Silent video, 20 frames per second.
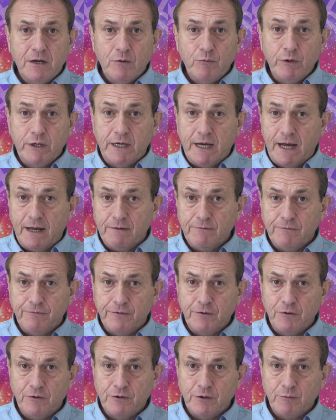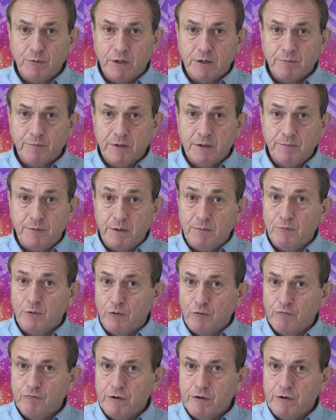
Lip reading: We can feel that we can be a bit more